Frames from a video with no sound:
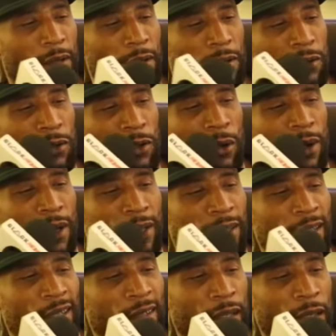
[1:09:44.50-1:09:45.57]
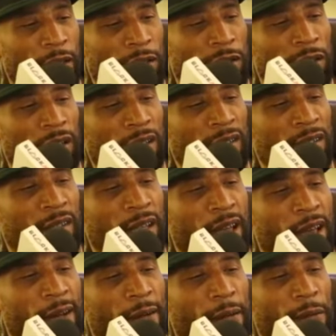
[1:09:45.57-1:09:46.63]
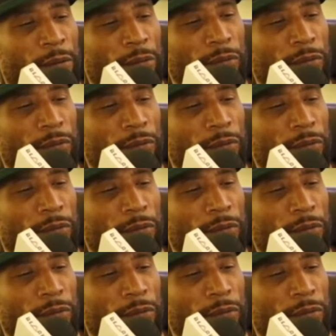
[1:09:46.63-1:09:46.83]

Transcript: So I think there's there's that